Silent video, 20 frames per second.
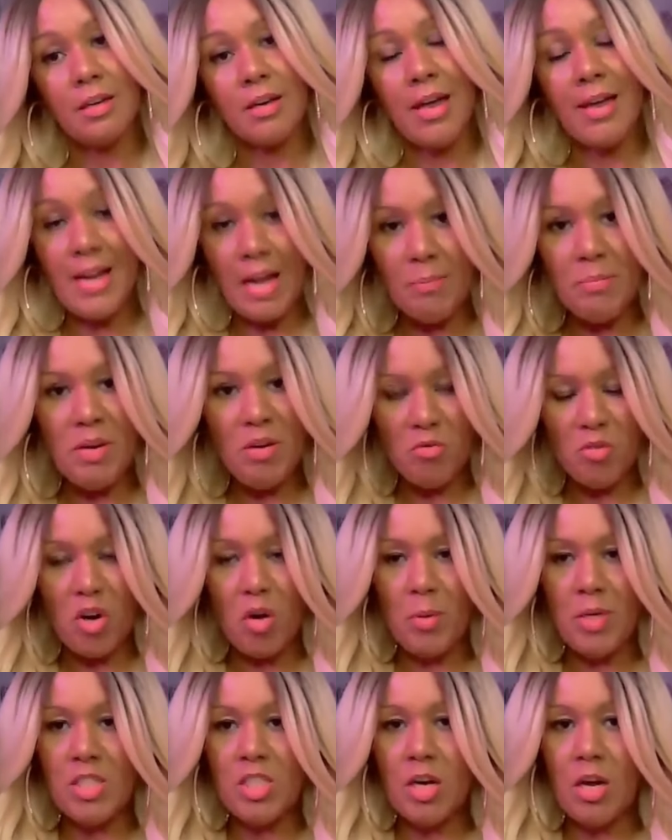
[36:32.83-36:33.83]
Can I be
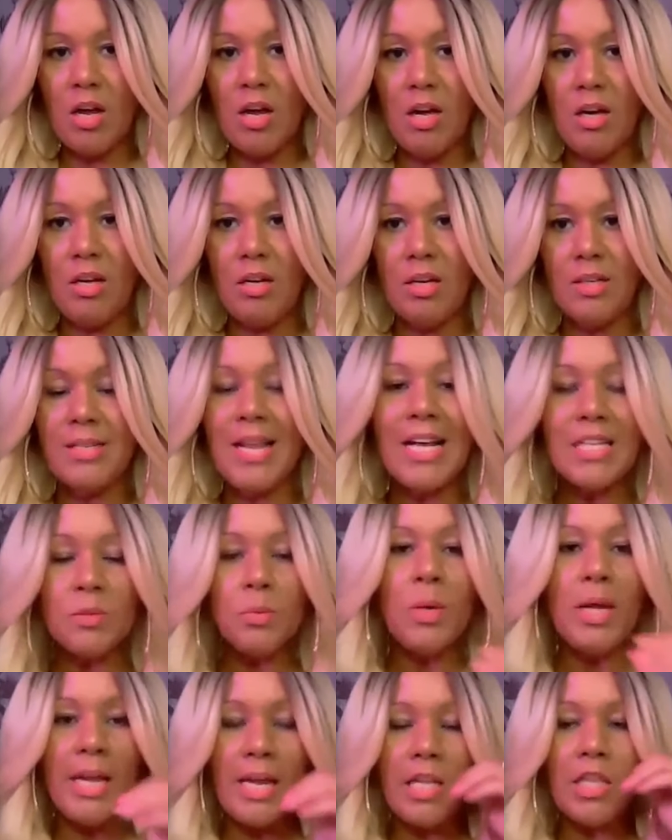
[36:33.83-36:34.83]
real with y'all? That's
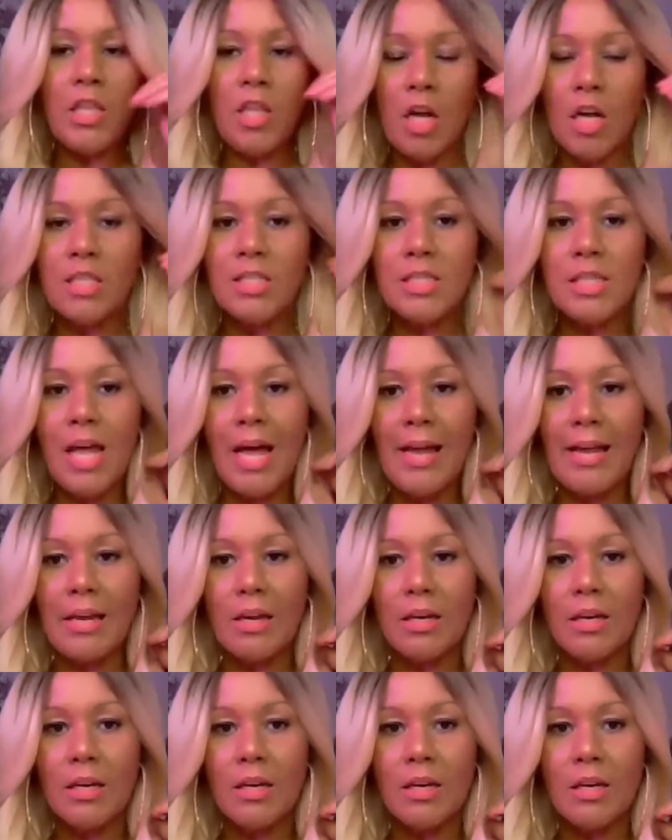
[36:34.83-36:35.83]
what it looks
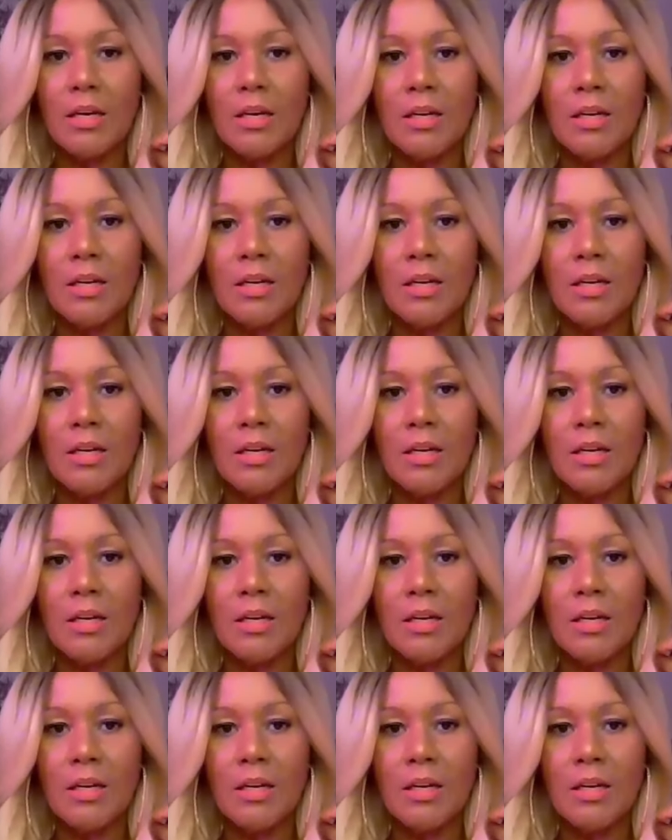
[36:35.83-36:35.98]
like.